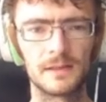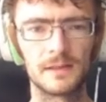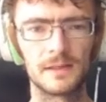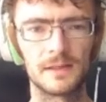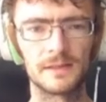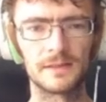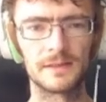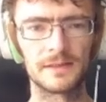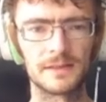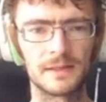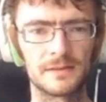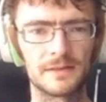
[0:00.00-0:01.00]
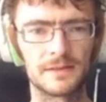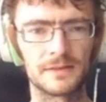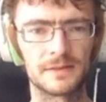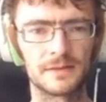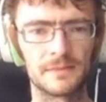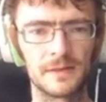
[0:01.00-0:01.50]
Onto the sound
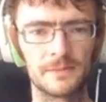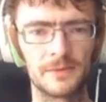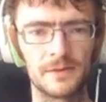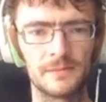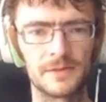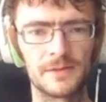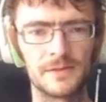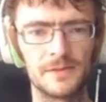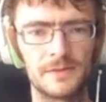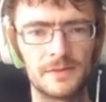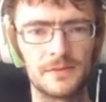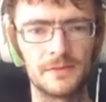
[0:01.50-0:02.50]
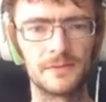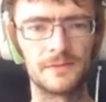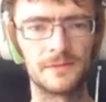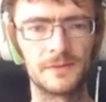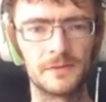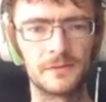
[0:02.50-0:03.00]
system, I pretty much need to do a
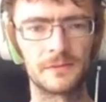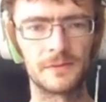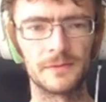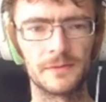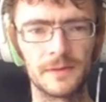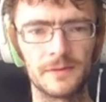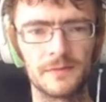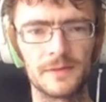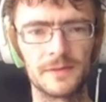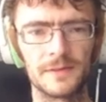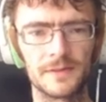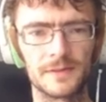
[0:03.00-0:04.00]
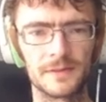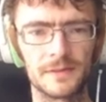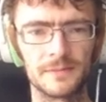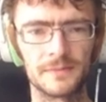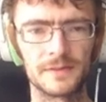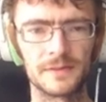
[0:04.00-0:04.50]
full rewrite of this
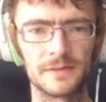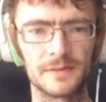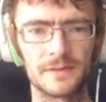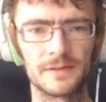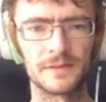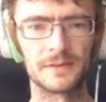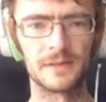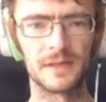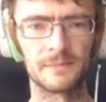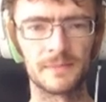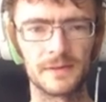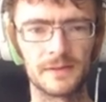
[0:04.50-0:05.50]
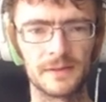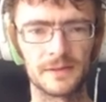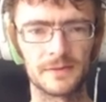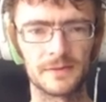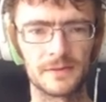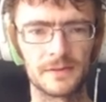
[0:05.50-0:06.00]
system since it's not been
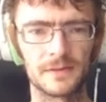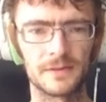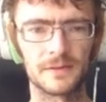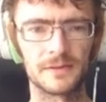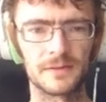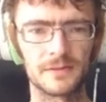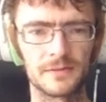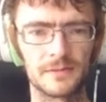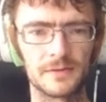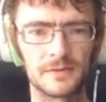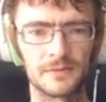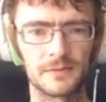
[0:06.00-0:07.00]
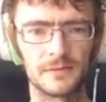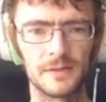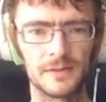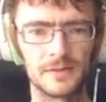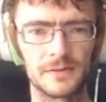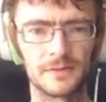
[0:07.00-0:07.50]
touched since its original
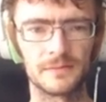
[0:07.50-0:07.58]
creation.